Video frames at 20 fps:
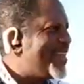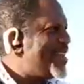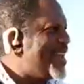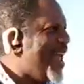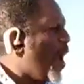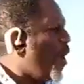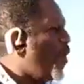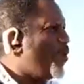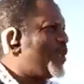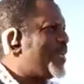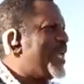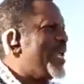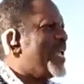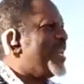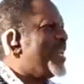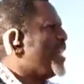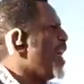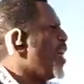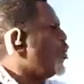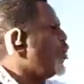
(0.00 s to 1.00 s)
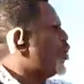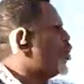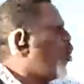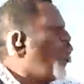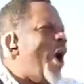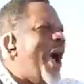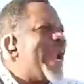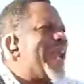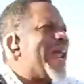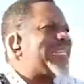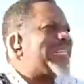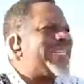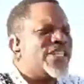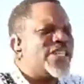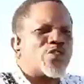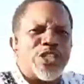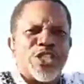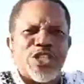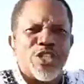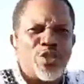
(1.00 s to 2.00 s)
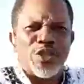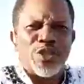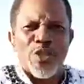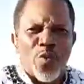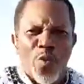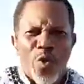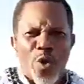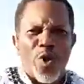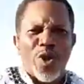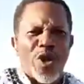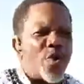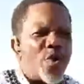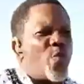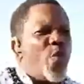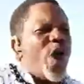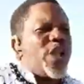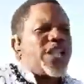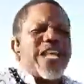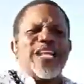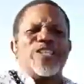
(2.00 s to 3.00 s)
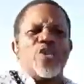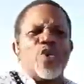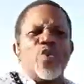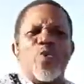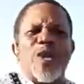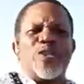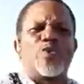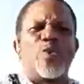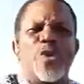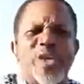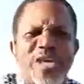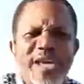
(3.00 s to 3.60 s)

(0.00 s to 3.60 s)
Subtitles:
Now, the one writing is written on the wall. What do you want to